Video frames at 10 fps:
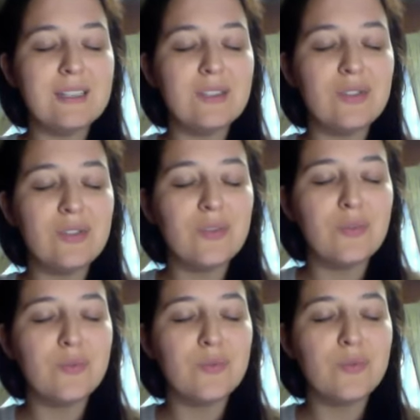into
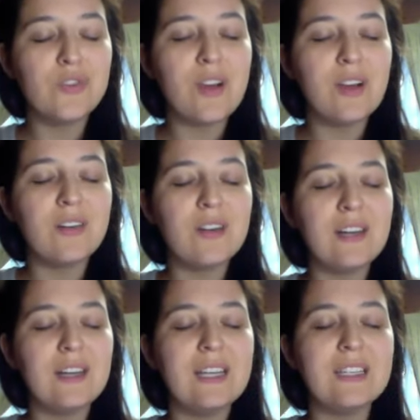your root
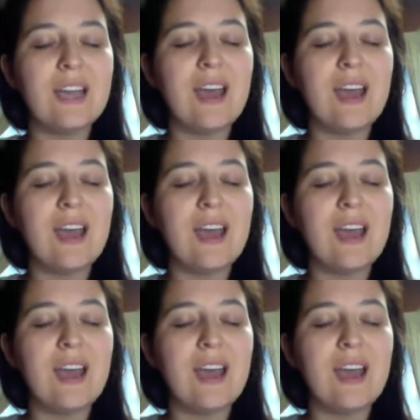chakra, into